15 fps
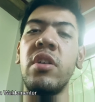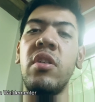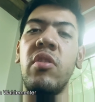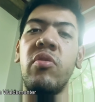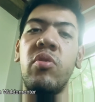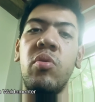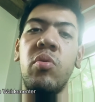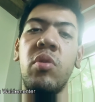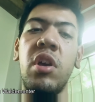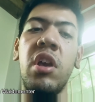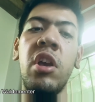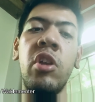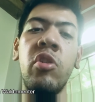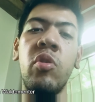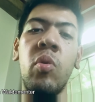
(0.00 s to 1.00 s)
into
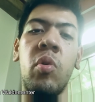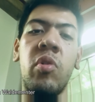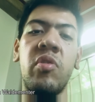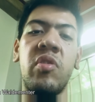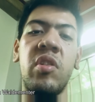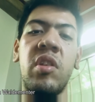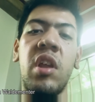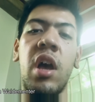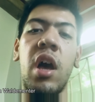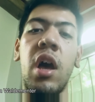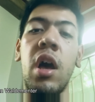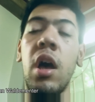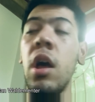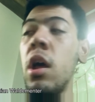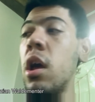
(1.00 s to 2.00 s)
indoors and
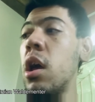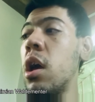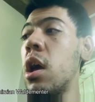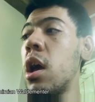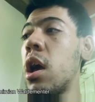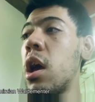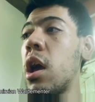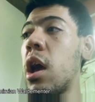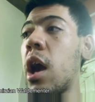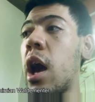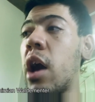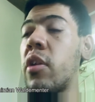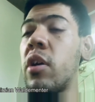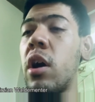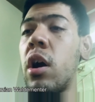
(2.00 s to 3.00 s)

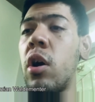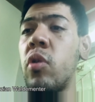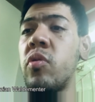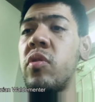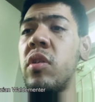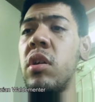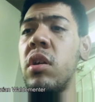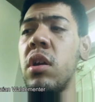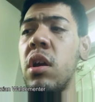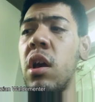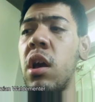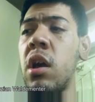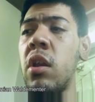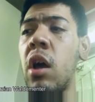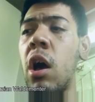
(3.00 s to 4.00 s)
at house
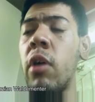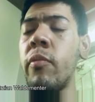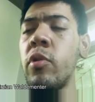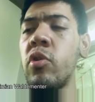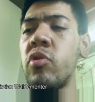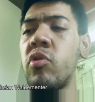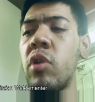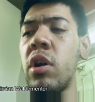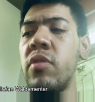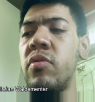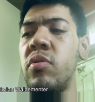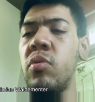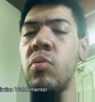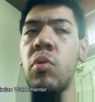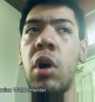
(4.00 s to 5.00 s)
and I want to try
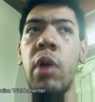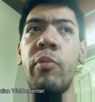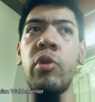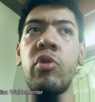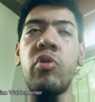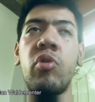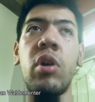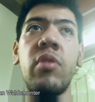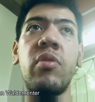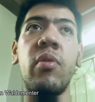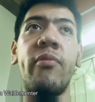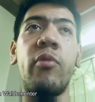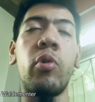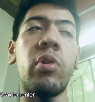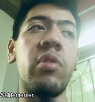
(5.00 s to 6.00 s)
to I want to try to
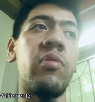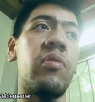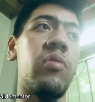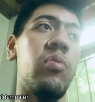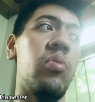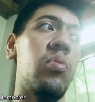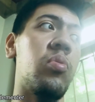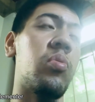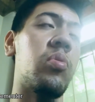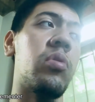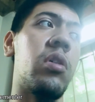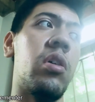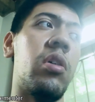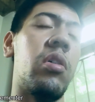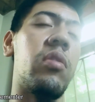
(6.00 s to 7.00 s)
focus to
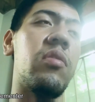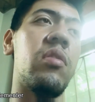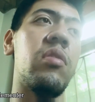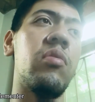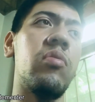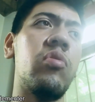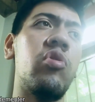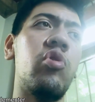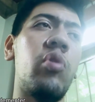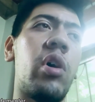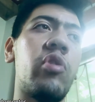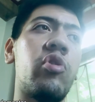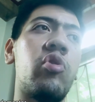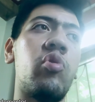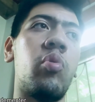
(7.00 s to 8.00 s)
uh
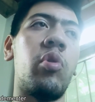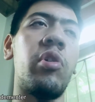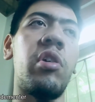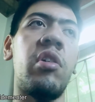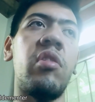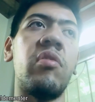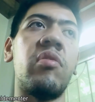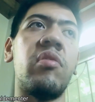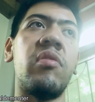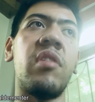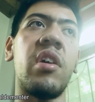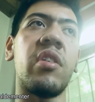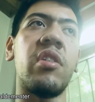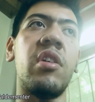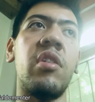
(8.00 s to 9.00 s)
2020's
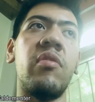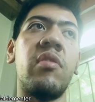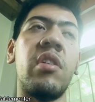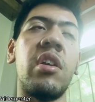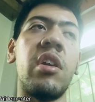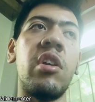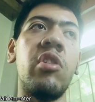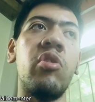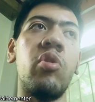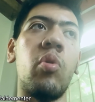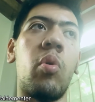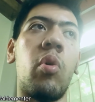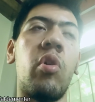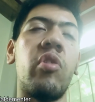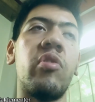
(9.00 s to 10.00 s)
decade
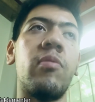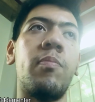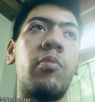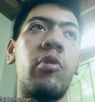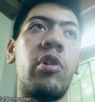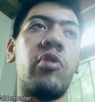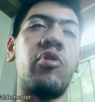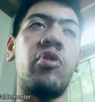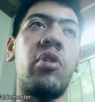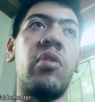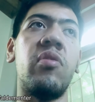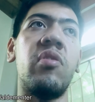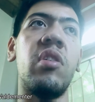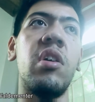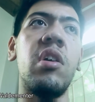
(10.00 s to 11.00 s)
indoors productions